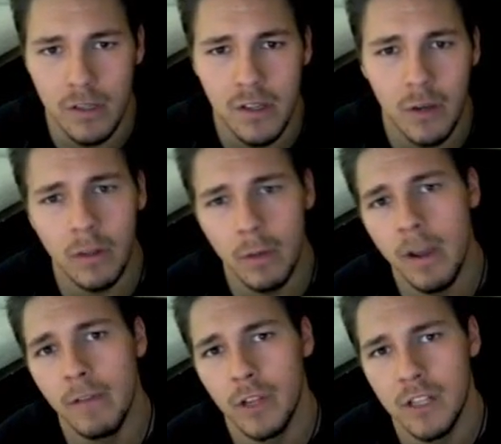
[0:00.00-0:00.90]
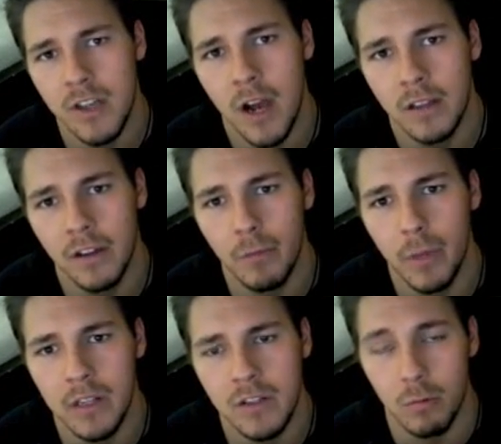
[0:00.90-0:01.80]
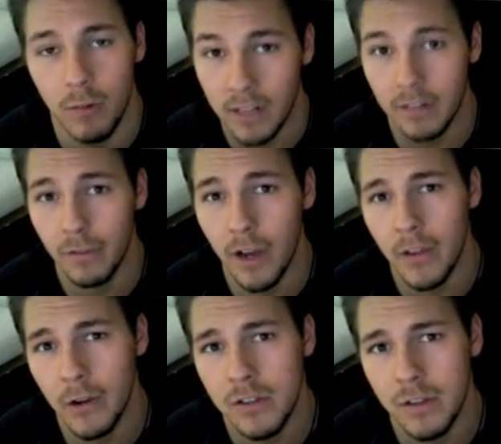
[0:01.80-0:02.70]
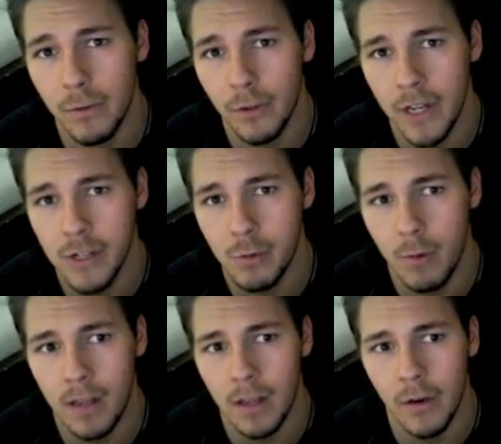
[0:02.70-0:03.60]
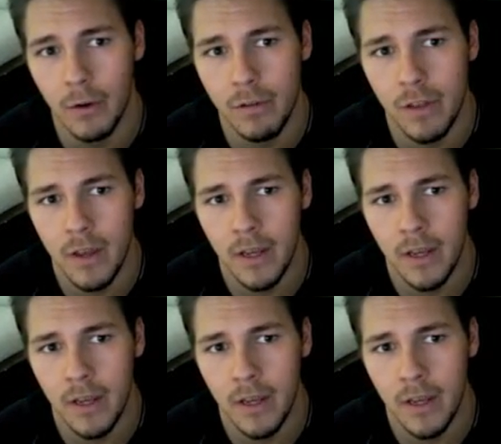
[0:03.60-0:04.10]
the only way for these cognitive beings to rectify their sinful nature while on Earth